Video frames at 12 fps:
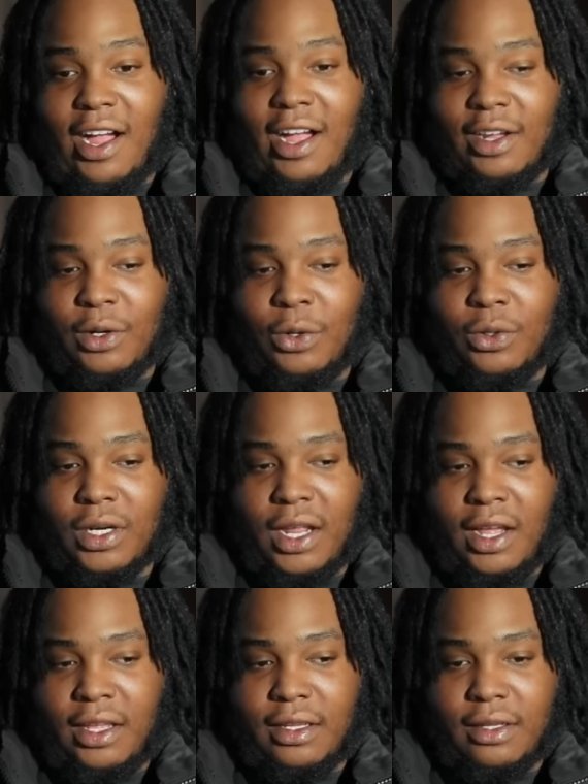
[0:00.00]
I don't
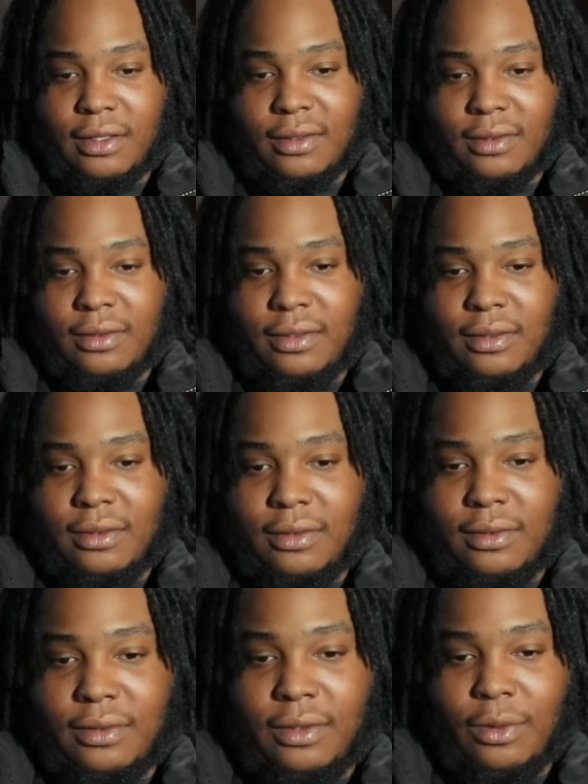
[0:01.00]
like
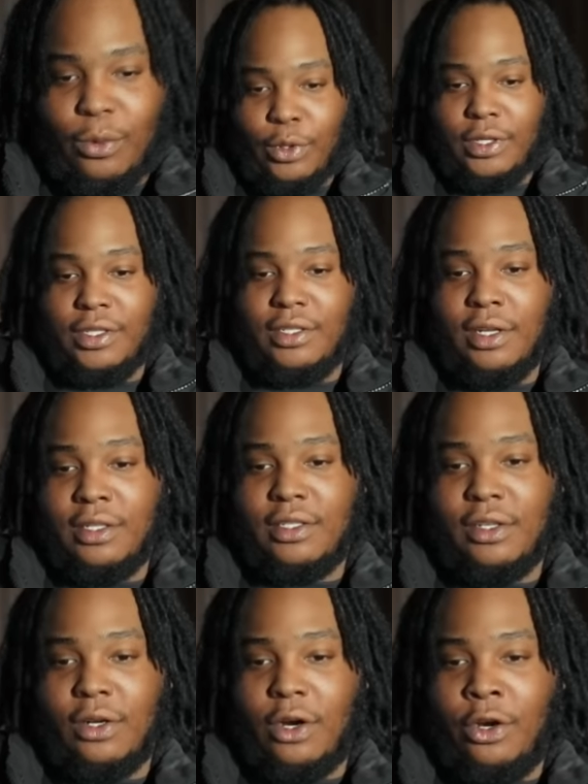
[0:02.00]
what is done
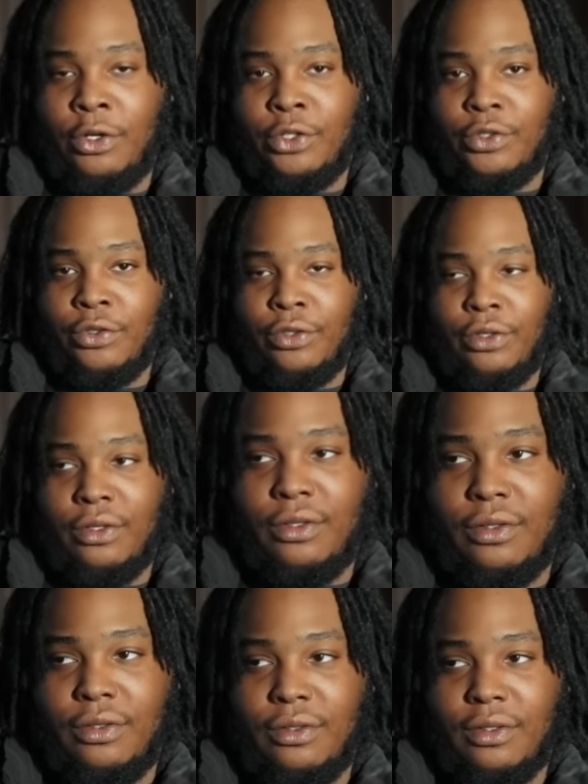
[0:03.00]
to the artistry.
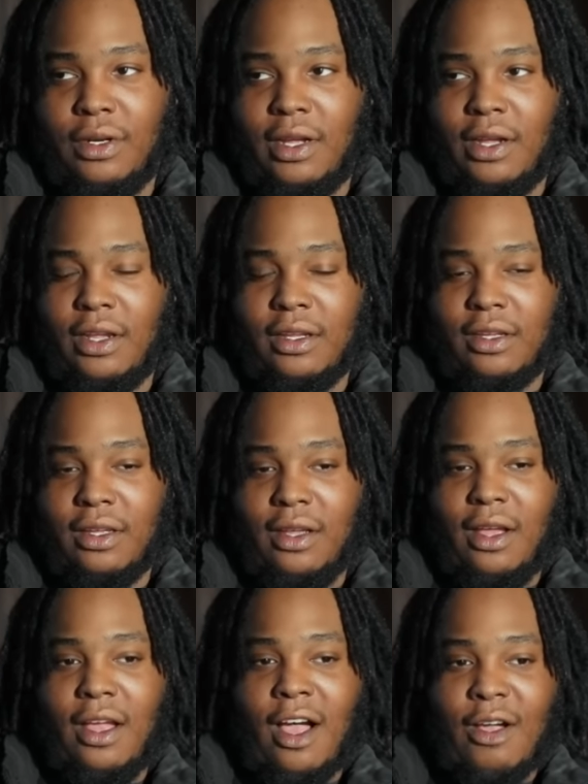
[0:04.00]
Like,
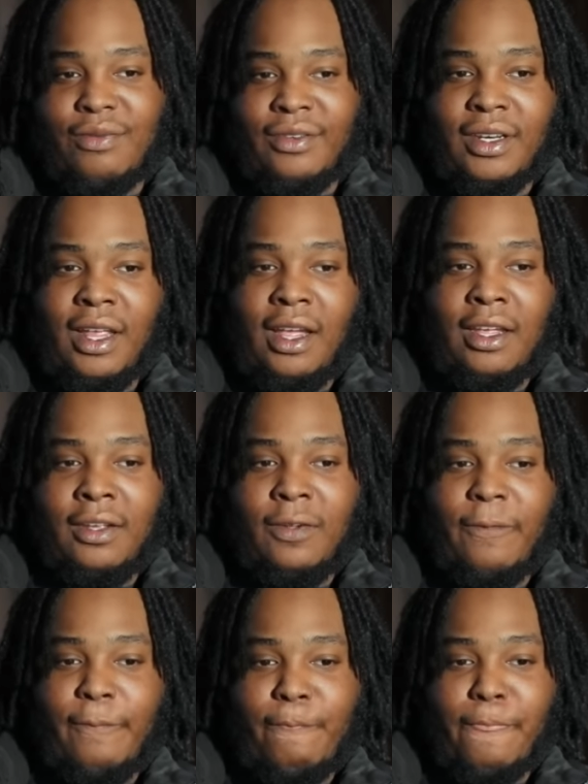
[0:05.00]
I feel like
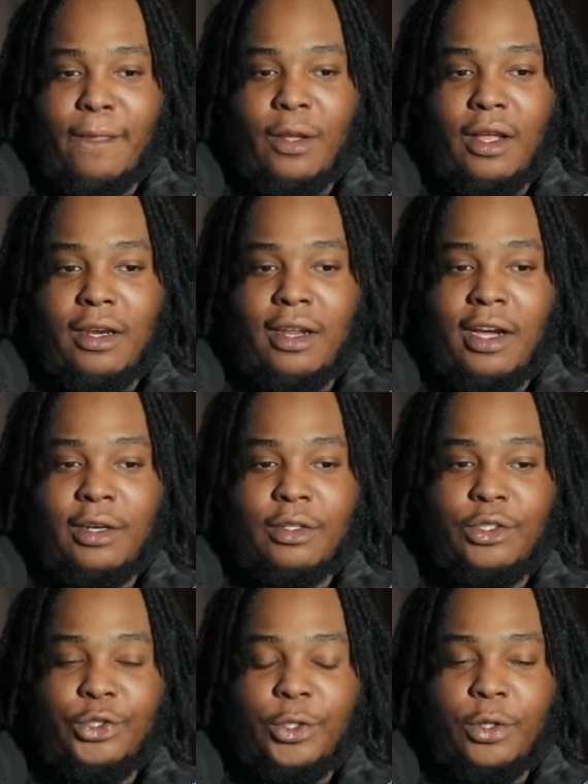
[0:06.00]
a lot
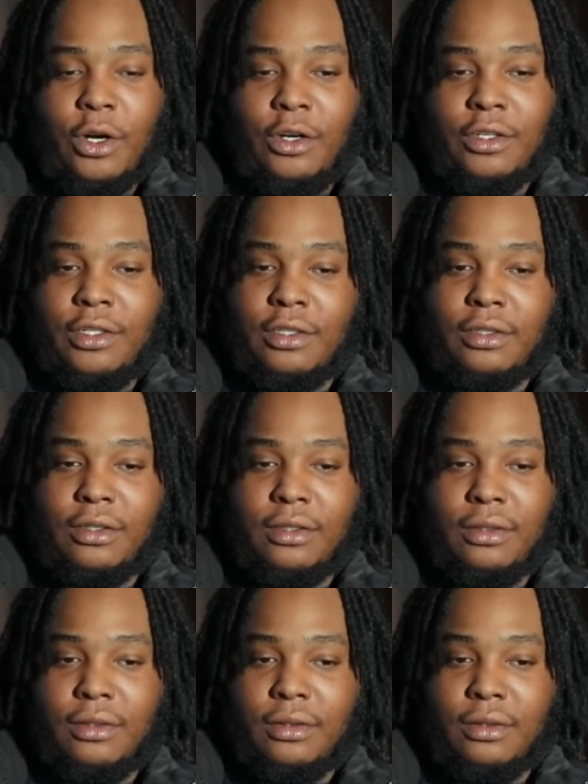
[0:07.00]
of drill artists,
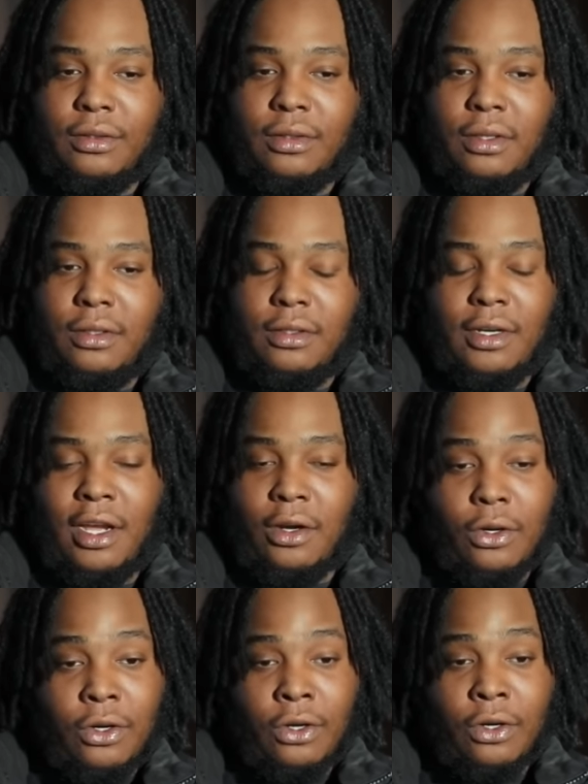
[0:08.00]
not
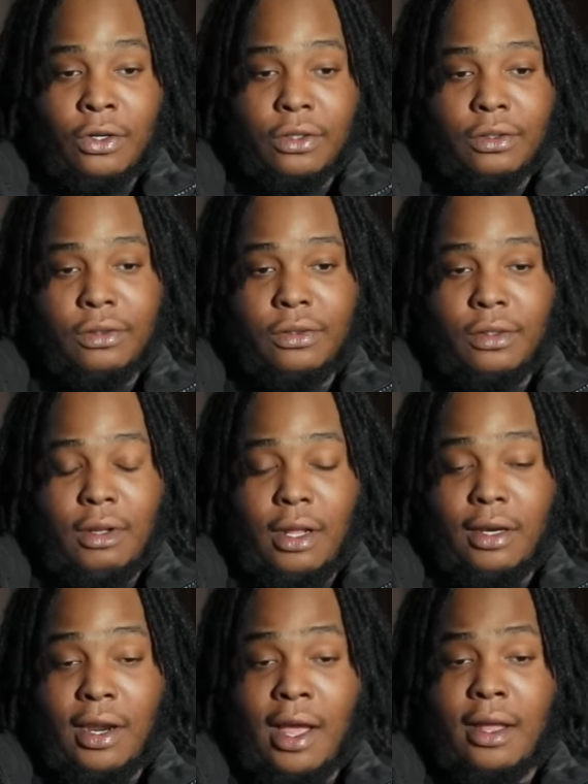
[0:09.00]
all, a
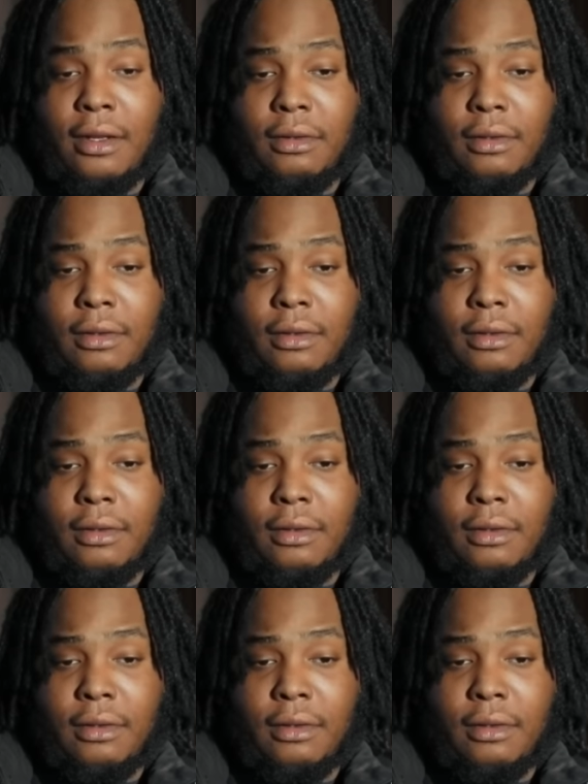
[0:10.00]
lot,